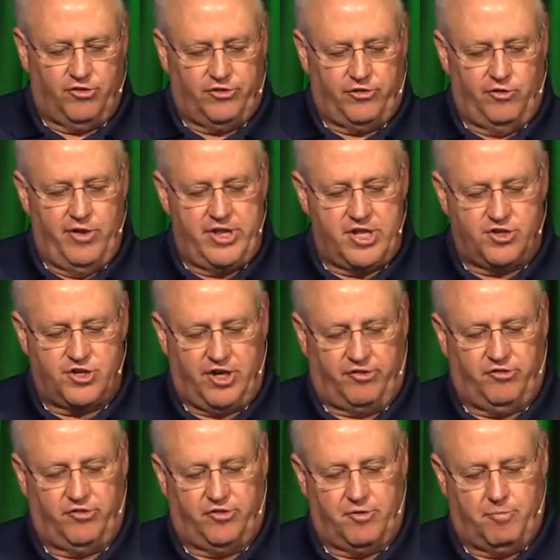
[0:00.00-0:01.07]
suing the
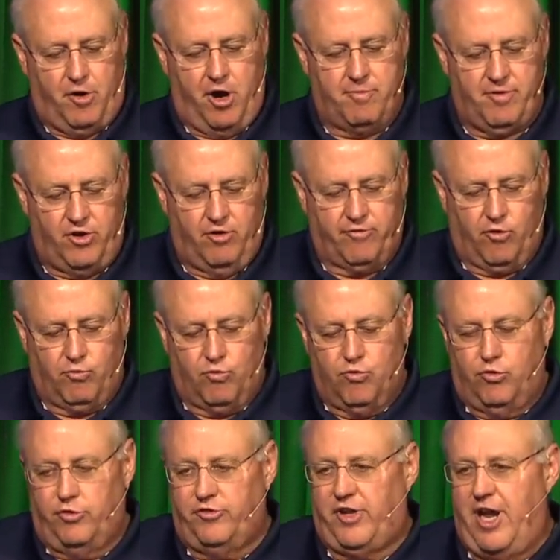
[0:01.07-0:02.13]
Justice Department over
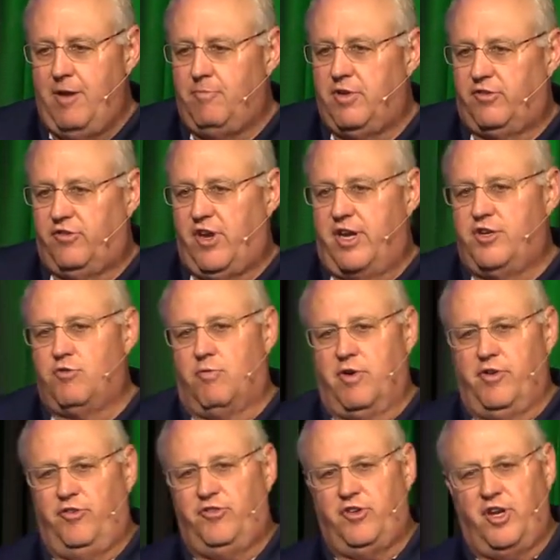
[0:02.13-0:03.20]
rules aimed at
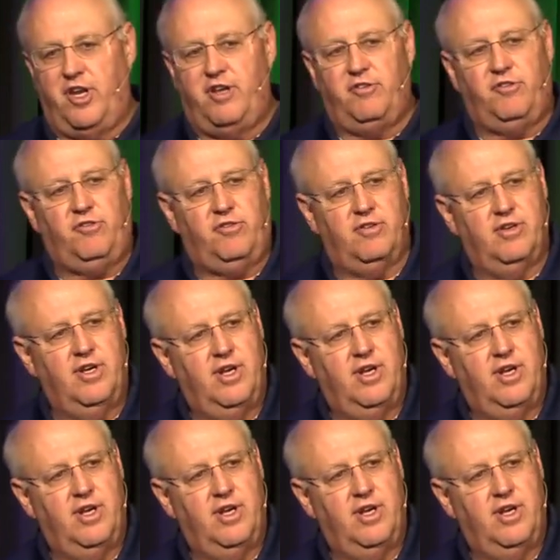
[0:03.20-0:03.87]
sanctuary cities.